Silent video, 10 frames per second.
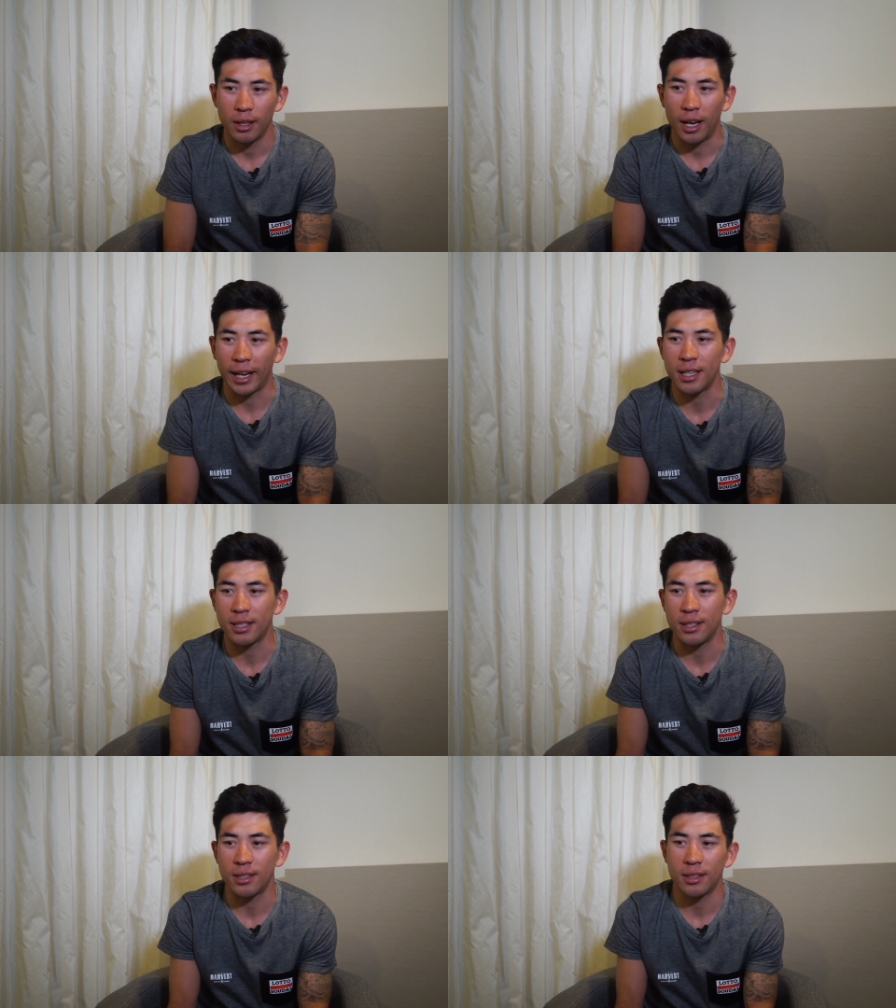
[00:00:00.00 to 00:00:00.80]
I
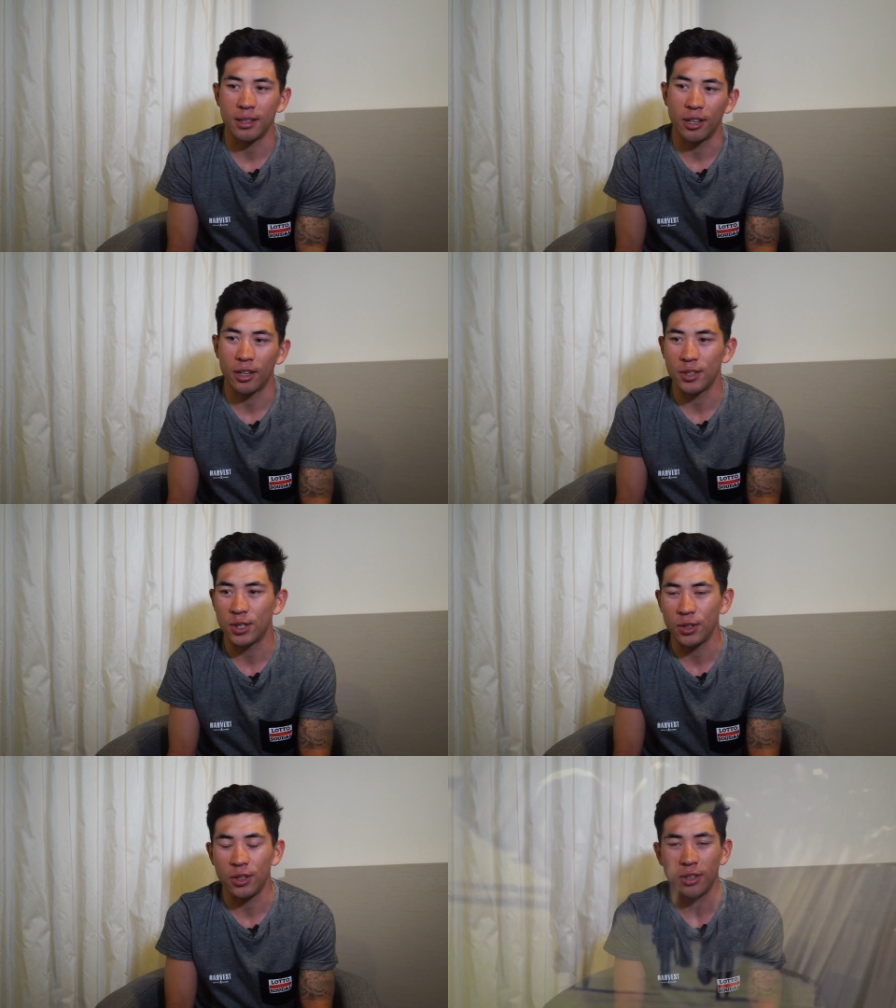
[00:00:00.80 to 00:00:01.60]
guess it's not
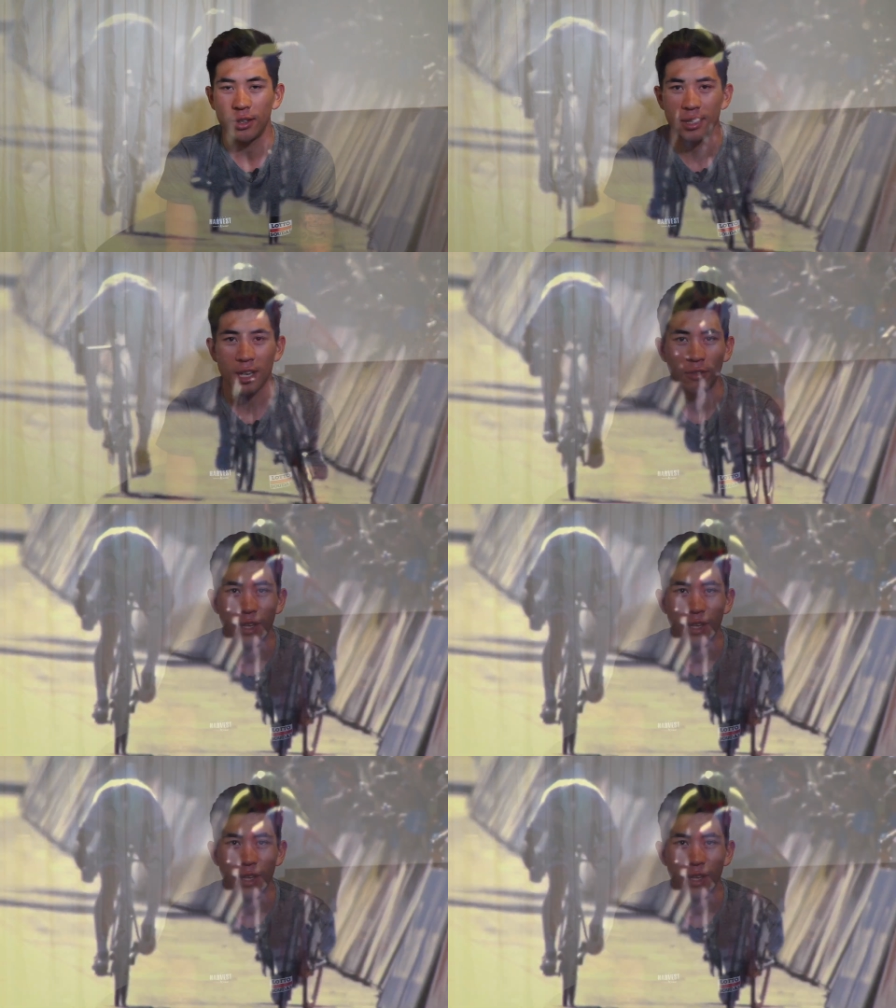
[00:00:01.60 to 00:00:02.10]
until you start